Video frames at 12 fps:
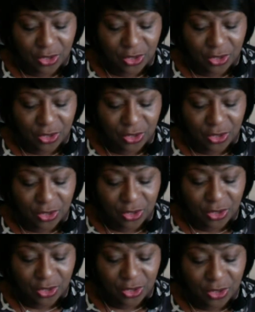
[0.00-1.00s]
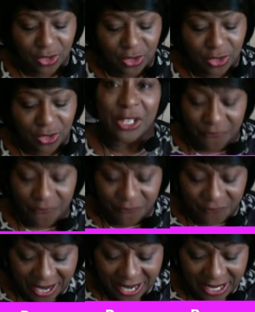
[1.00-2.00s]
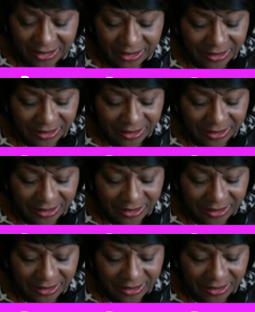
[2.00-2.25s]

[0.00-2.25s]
It was a good fight.